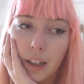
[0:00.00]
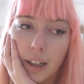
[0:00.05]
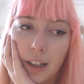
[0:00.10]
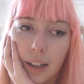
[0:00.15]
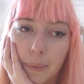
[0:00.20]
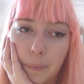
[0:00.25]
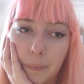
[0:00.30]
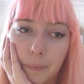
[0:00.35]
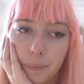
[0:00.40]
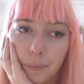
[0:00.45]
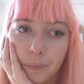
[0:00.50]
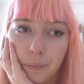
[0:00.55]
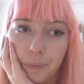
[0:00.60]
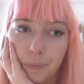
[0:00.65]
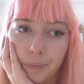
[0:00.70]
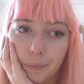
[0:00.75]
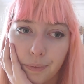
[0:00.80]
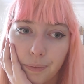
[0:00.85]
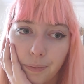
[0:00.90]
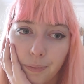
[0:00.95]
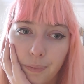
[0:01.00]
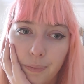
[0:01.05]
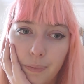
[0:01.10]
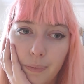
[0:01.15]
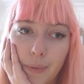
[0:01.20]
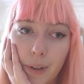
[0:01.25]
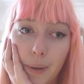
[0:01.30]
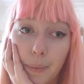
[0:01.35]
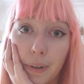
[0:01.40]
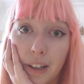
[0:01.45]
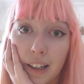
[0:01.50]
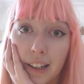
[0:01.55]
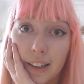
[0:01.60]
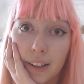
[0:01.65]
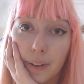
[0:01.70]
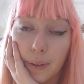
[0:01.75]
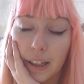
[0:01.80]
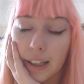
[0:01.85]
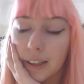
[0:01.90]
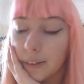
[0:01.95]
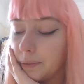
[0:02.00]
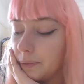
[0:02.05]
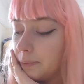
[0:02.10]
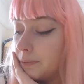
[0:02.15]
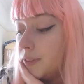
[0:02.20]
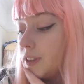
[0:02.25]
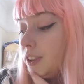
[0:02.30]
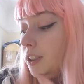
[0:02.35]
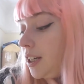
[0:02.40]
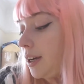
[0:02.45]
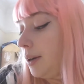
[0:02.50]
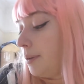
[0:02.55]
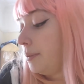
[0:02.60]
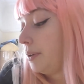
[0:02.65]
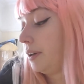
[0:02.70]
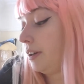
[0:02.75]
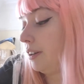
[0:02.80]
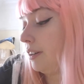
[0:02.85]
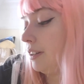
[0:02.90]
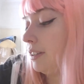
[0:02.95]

Um, but anyway, so